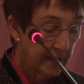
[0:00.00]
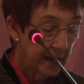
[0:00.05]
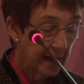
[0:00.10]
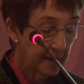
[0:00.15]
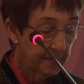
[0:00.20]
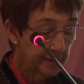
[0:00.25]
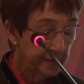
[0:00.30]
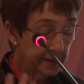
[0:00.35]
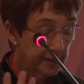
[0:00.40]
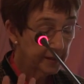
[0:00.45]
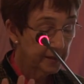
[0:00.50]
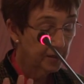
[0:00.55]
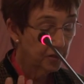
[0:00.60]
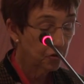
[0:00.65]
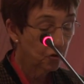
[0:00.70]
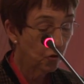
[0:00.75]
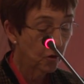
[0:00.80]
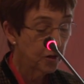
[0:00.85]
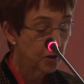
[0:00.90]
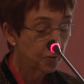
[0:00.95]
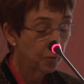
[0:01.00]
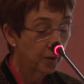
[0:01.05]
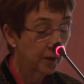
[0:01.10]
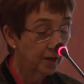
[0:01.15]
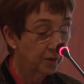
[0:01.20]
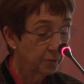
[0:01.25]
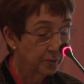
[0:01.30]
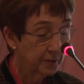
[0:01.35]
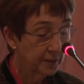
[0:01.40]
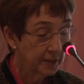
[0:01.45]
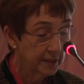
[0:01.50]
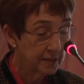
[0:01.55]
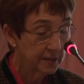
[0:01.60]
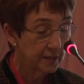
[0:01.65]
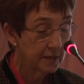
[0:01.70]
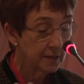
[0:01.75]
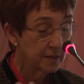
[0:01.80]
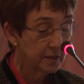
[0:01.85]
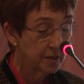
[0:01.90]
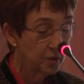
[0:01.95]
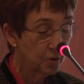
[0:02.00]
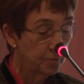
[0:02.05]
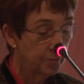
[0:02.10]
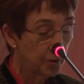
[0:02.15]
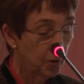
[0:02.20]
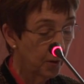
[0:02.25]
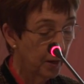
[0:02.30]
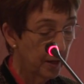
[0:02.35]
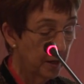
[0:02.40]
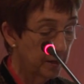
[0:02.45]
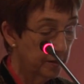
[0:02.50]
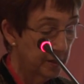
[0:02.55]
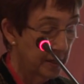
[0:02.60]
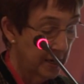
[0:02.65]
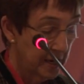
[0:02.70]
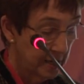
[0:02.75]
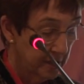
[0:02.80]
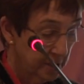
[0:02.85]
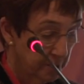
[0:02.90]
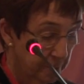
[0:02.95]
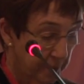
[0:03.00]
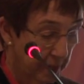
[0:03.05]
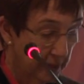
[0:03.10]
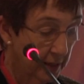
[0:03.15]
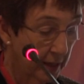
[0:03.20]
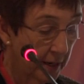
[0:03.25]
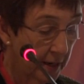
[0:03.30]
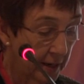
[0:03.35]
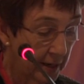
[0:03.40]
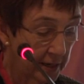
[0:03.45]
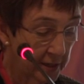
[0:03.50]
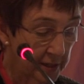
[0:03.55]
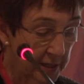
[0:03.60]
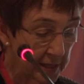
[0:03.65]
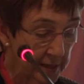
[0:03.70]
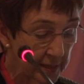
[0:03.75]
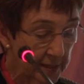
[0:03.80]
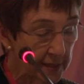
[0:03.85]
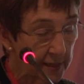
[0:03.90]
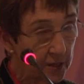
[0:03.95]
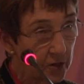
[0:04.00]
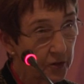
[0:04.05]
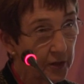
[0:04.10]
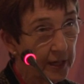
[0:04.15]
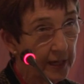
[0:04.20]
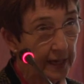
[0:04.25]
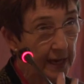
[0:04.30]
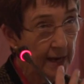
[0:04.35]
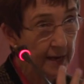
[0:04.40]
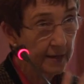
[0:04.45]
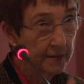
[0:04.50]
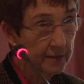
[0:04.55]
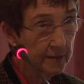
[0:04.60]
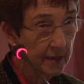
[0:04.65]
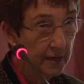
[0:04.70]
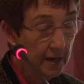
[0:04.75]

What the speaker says: And this is joint work with Gideon, whom you heard speak earlier. So this is looking at